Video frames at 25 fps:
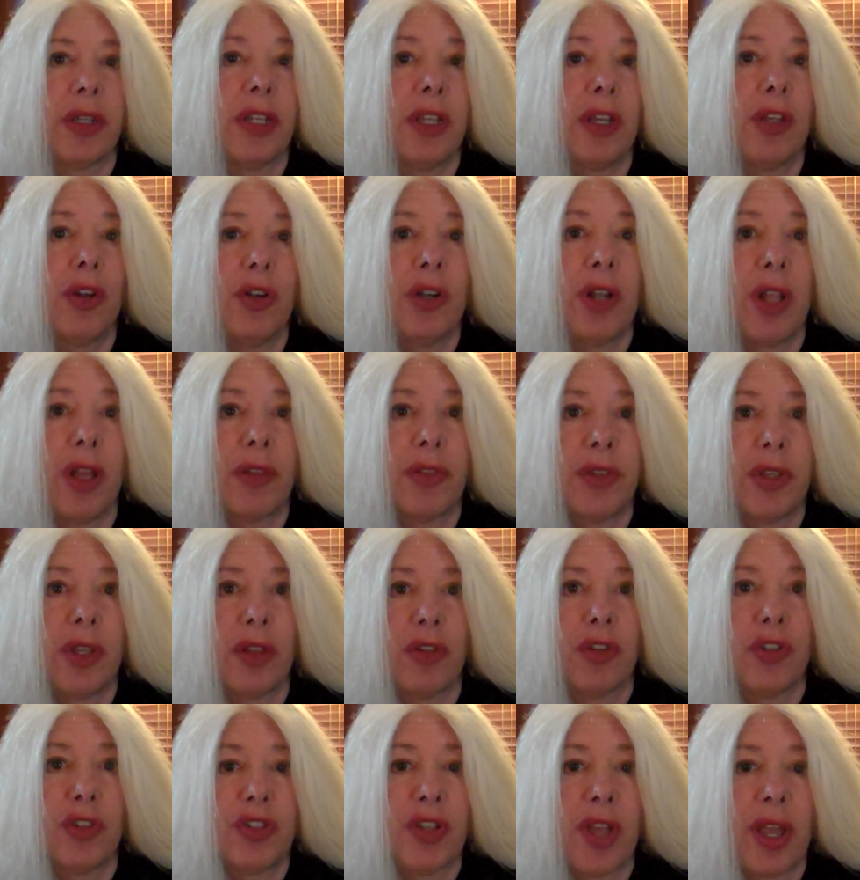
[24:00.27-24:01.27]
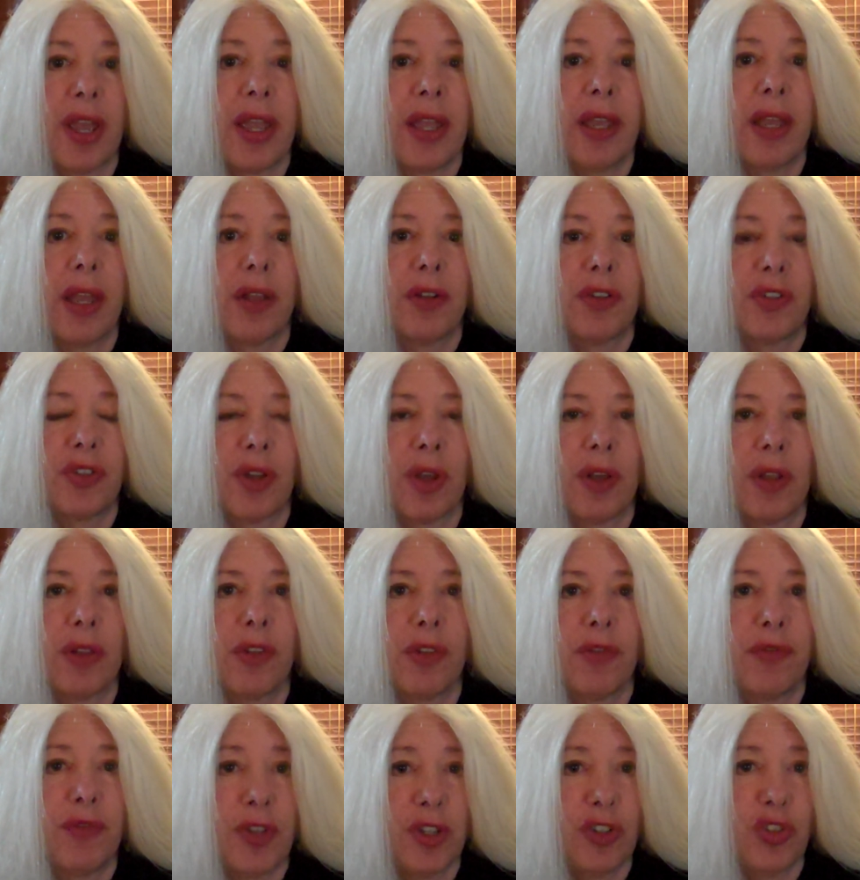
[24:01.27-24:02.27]
on the internet the other day at
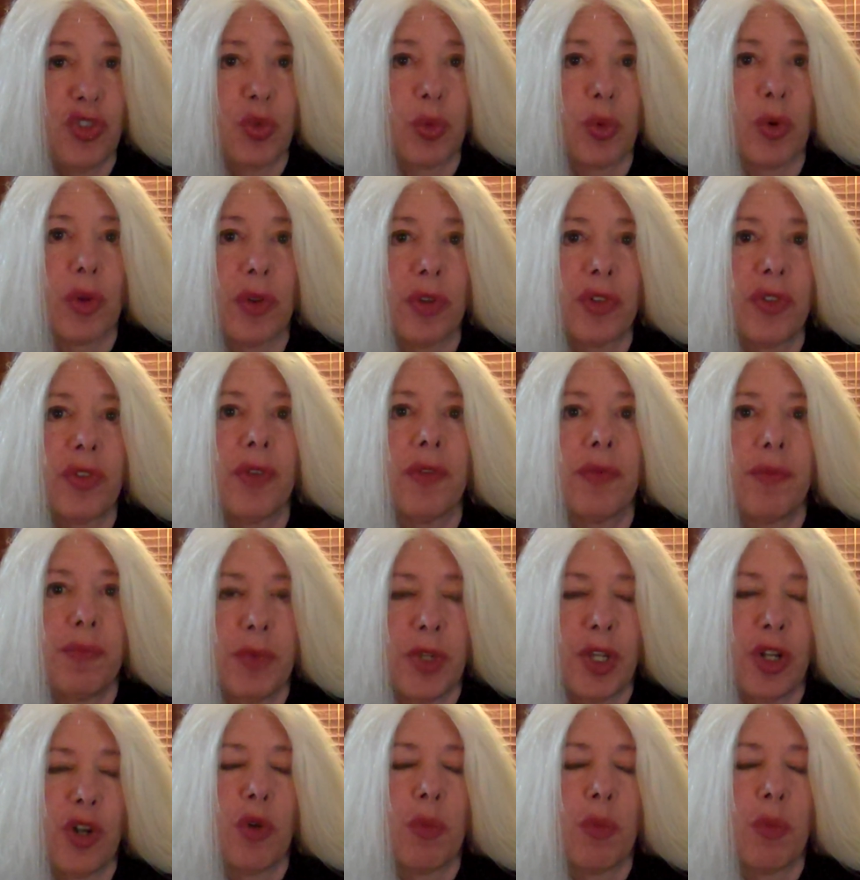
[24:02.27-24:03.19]
the visuals of,